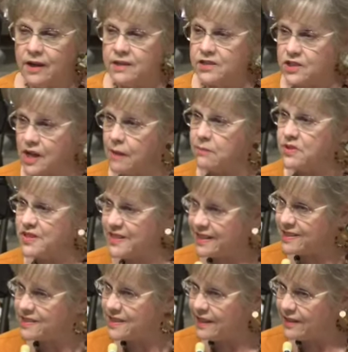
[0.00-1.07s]
Psalm
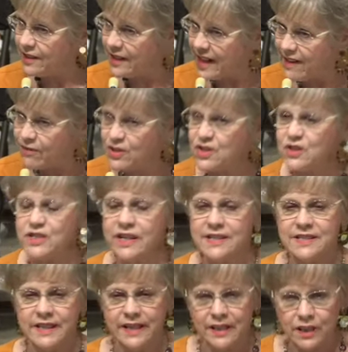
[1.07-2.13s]
16:11
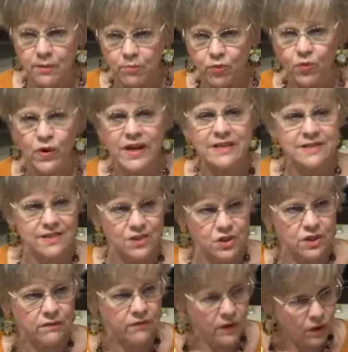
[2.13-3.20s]
says, "In the
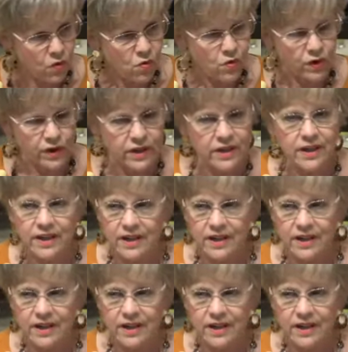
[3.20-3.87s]
presence of the Lord